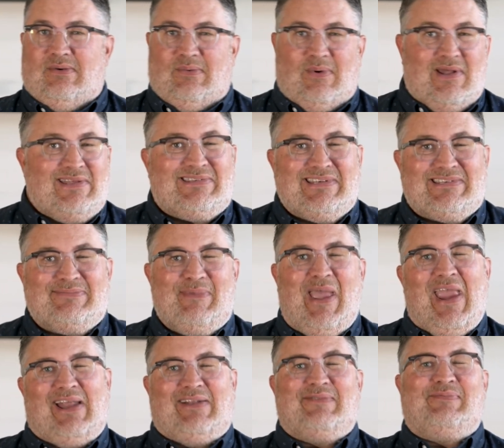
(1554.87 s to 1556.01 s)
What does this
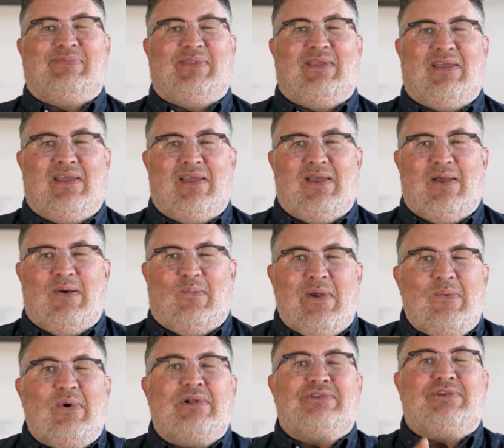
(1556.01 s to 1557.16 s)
mean? We
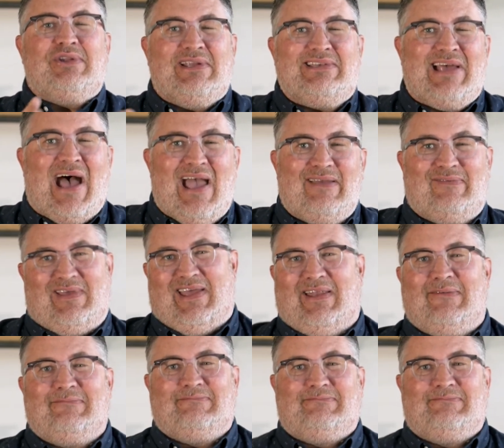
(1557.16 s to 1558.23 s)
want you to dive in.